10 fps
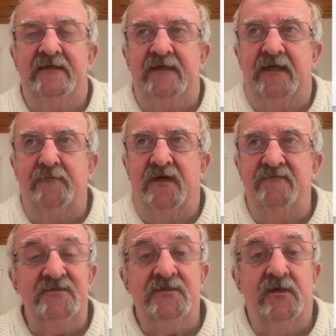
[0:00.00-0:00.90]

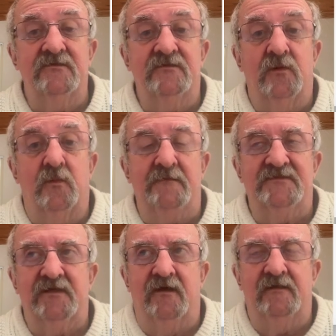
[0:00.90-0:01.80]
I've just launched a
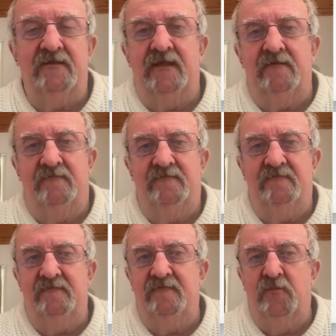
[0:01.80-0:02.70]
website, and
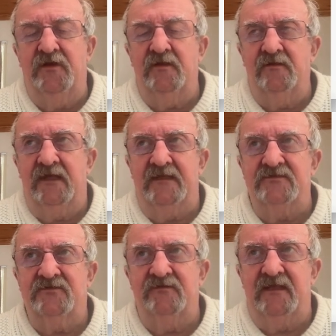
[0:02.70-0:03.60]
what you're looking at the
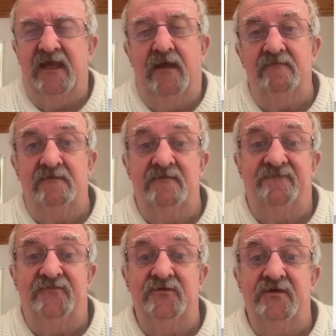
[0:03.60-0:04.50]
screen now, there's
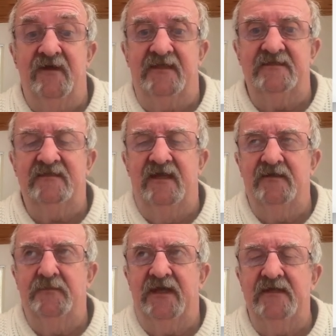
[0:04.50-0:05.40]
further edits down
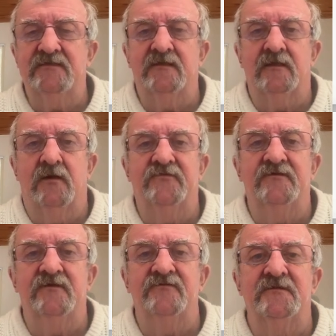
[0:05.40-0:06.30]
the page, and I'll go
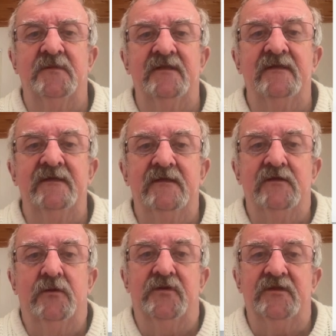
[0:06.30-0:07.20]
through those in a minute.
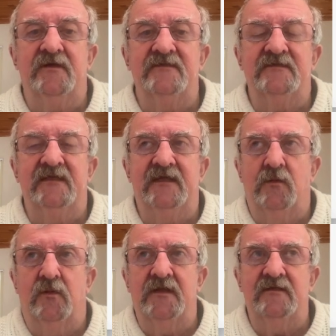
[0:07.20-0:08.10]
But you can see
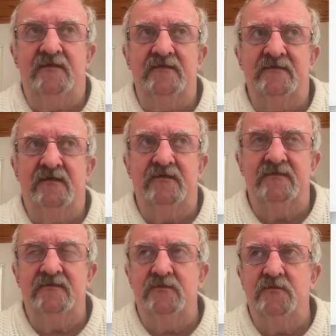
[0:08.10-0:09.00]
here what I
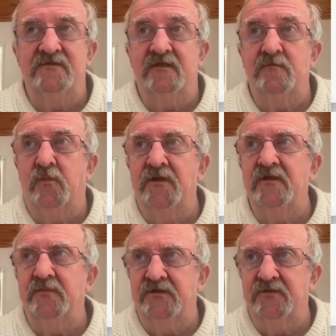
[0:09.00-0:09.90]
decided to do was I wanted
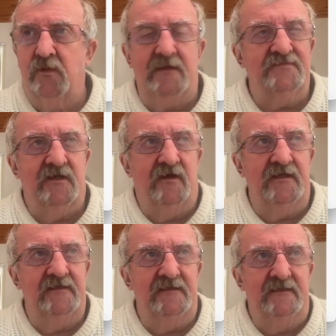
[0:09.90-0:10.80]
to build a
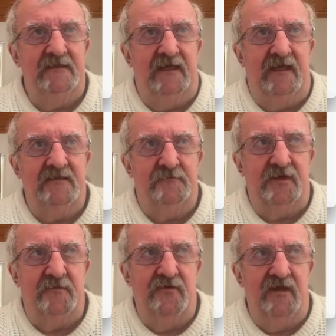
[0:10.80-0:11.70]
website to
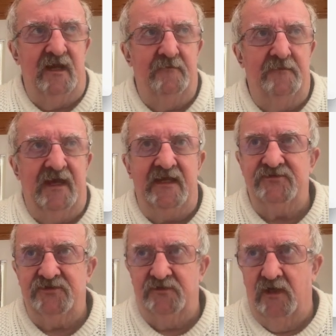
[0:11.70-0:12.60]
promote our
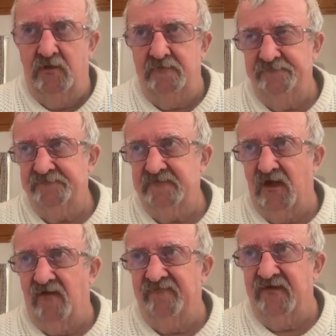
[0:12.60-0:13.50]
pay-as-you-go
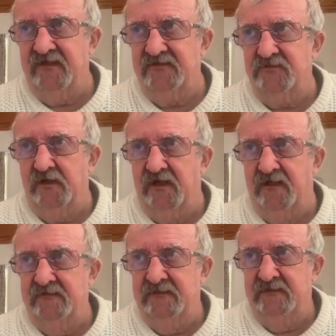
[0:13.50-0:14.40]
offerings, where